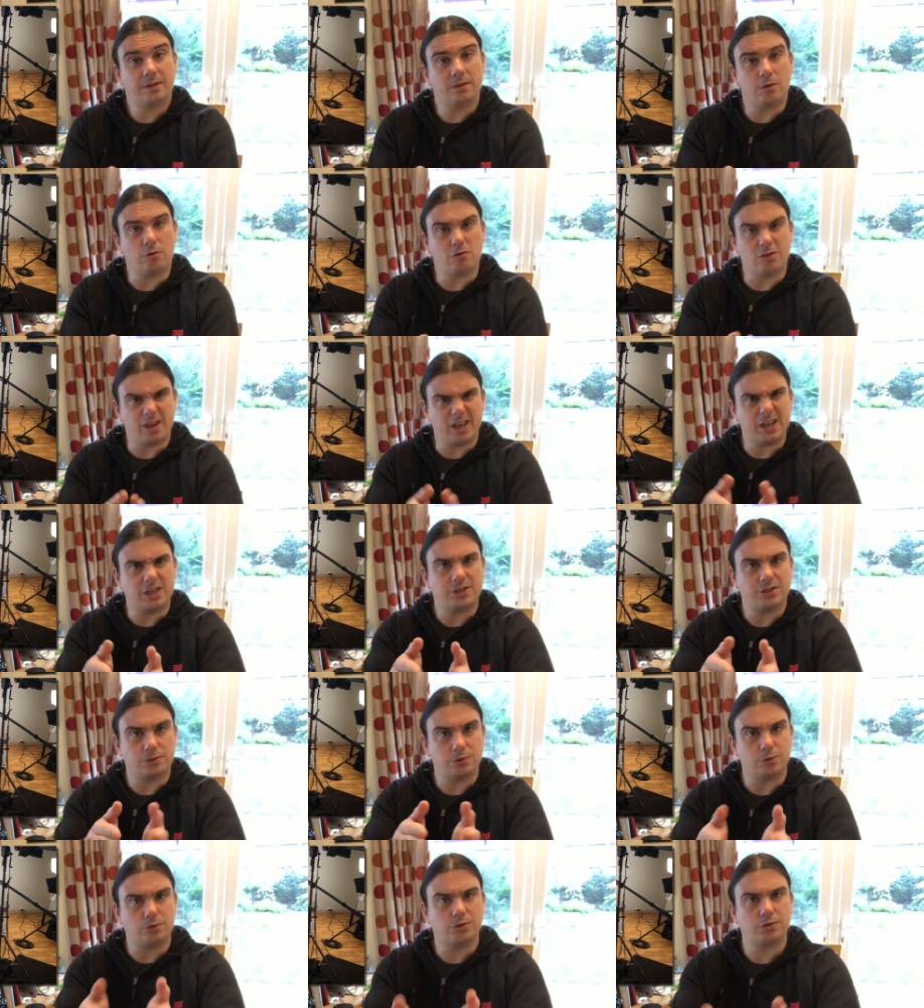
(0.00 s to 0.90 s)
or a niche
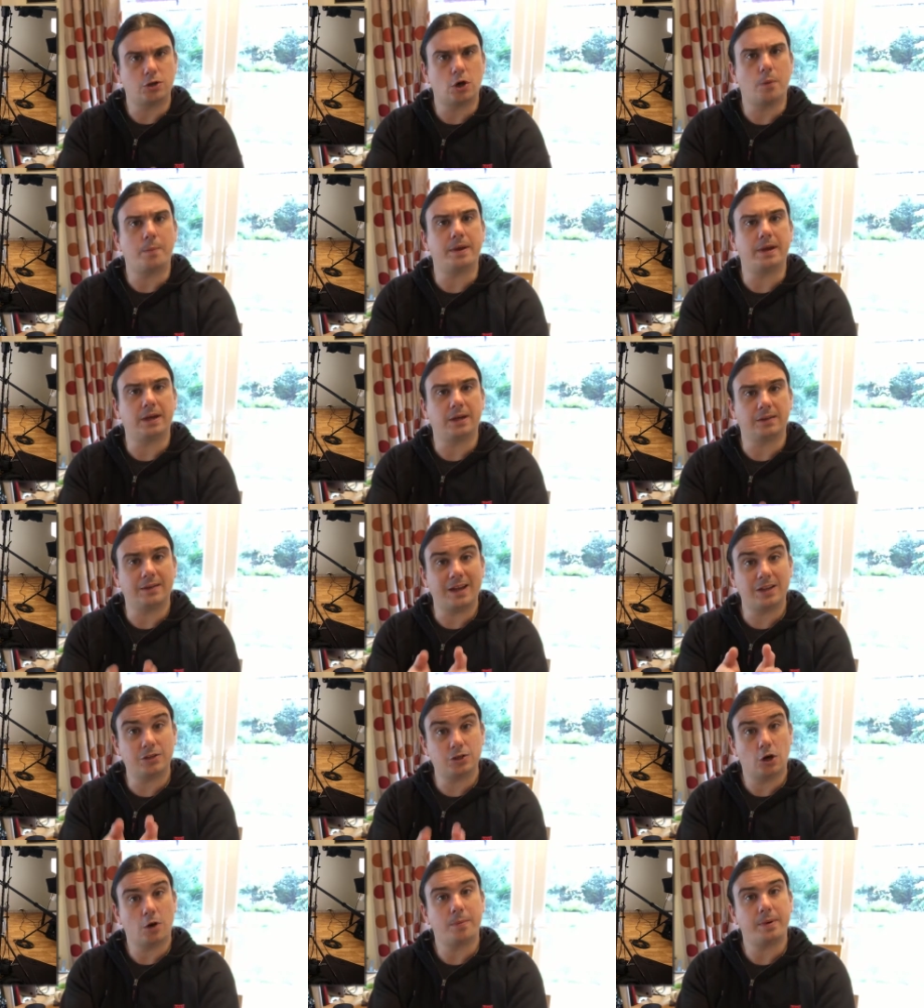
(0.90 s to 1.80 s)
sort of topic, and
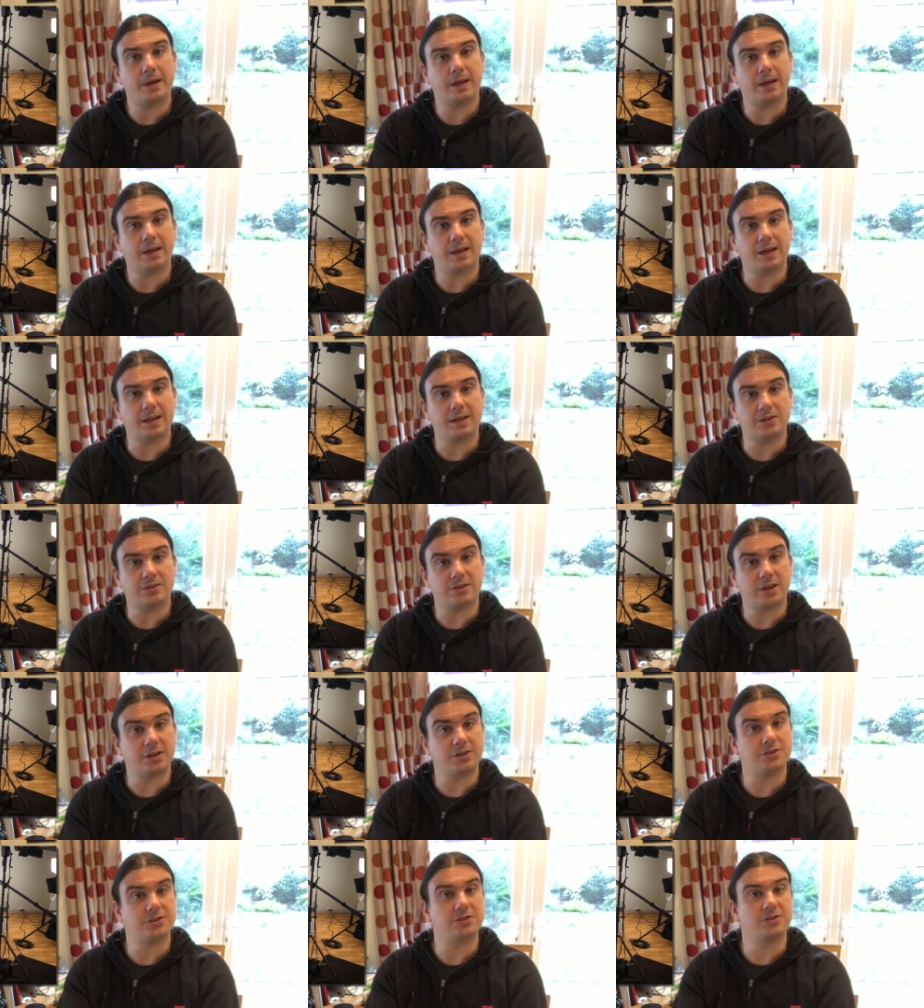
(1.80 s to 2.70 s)
that topic is
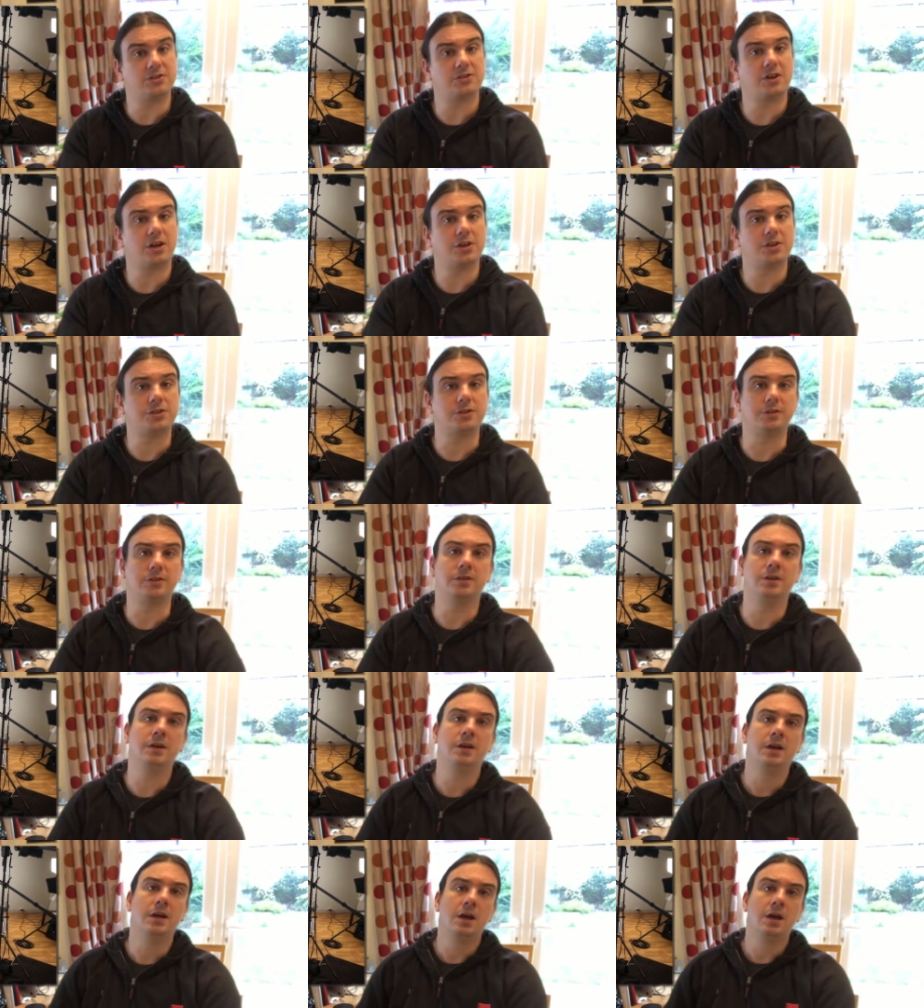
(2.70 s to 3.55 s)
done as a discussion.